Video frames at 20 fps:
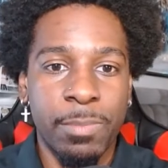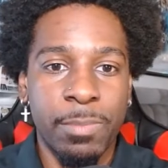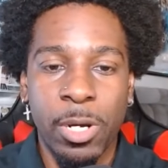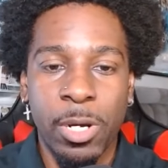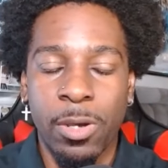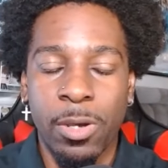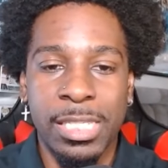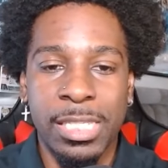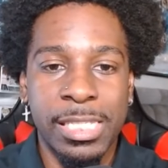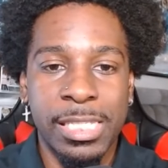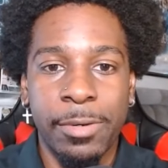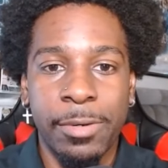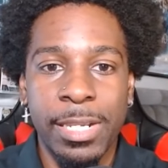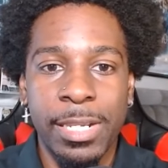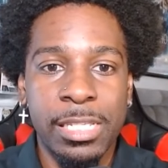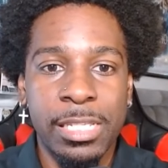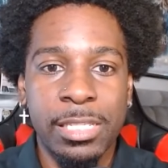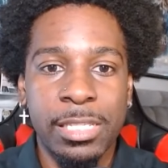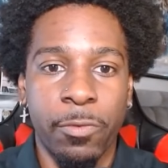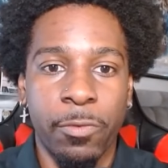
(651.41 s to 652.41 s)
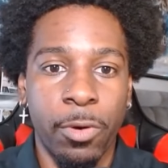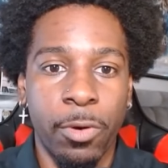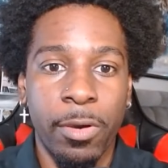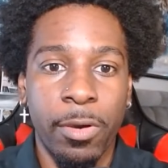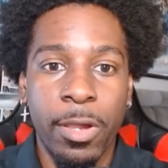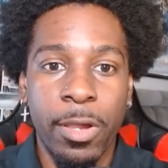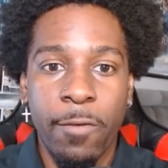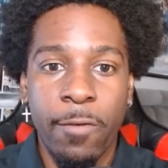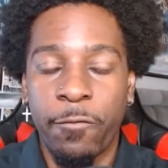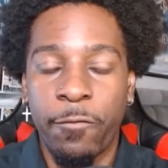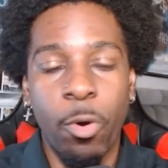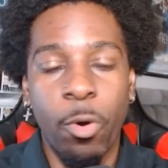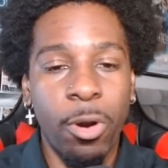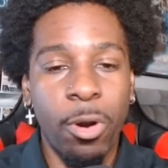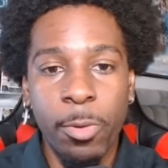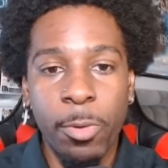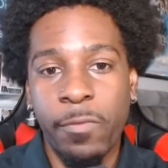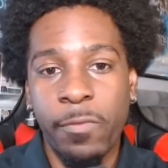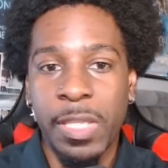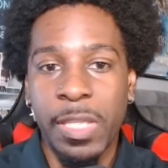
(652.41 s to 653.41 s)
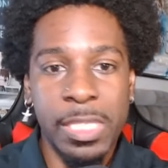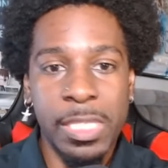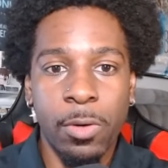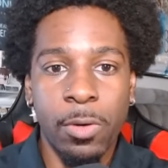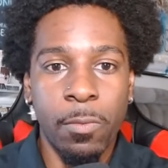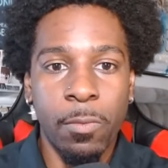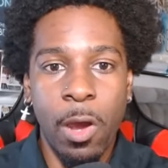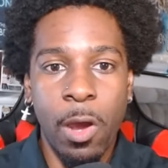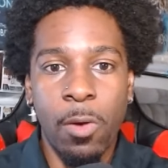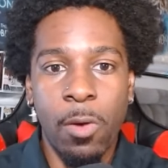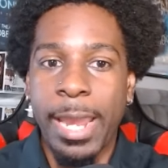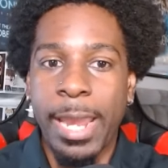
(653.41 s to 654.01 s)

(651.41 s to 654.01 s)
been on series for 4 movies in a row,